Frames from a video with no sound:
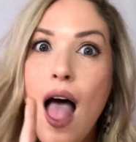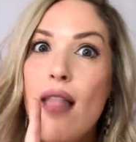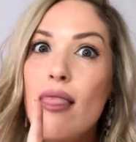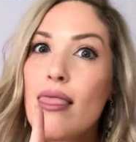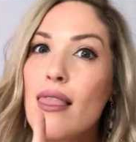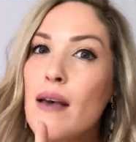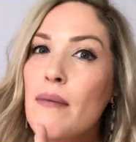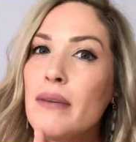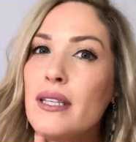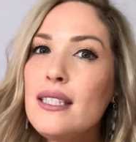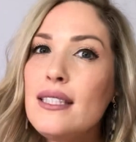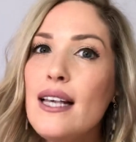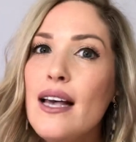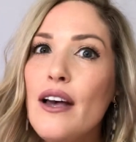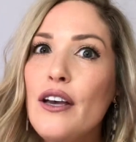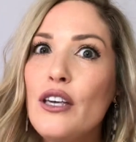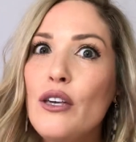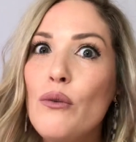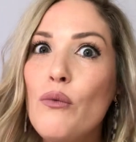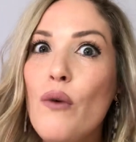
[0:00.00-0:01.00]
Let me
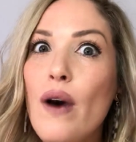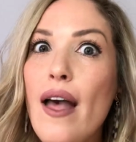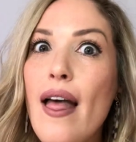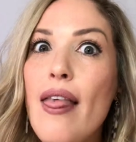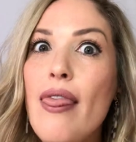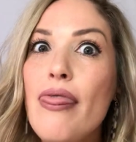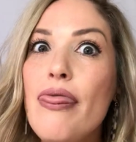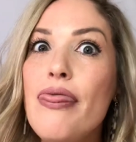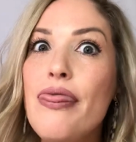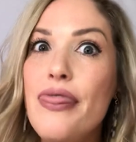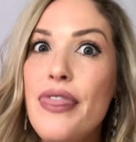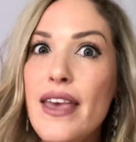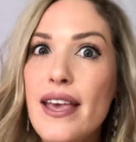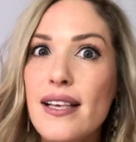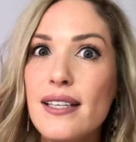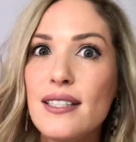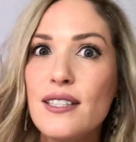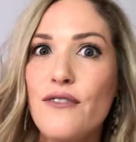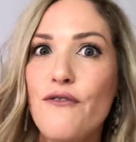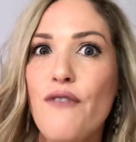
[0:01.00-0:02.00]
tell you what
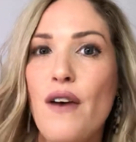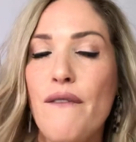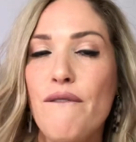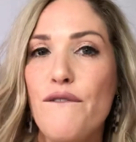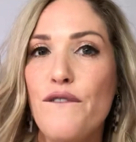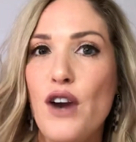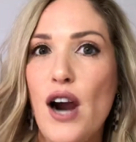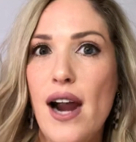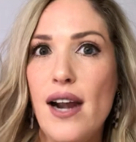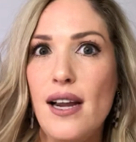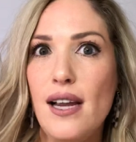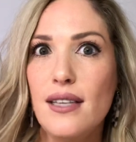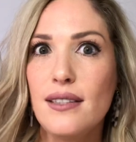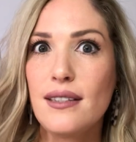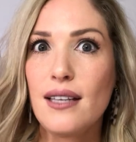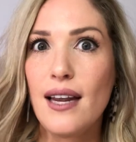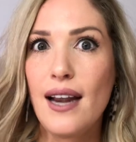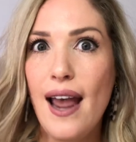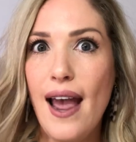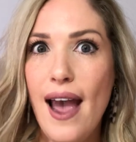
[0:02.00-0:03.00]
this Fun Friday is
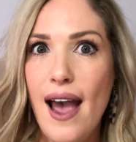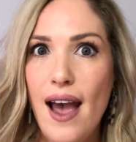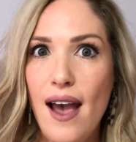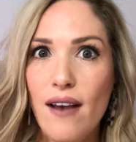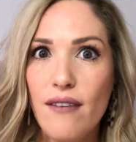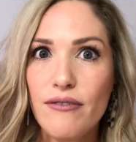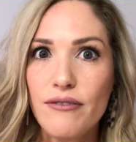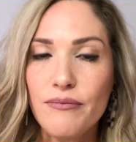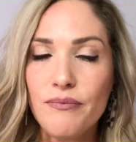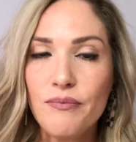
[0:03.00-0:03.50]
gonna have.